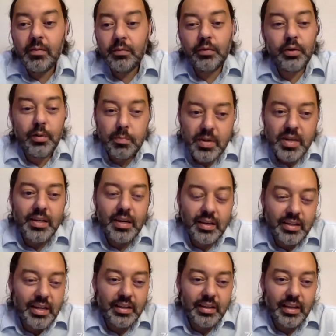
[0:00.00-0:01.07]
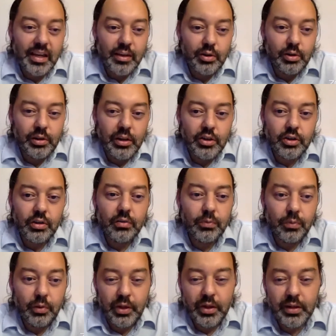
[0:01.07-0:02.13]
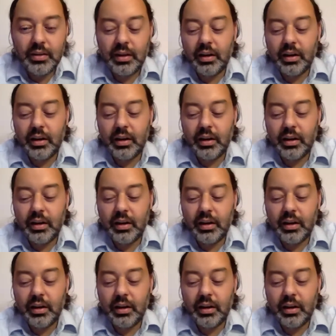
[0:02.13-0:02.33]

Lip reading: for immediate debt cancellation for this.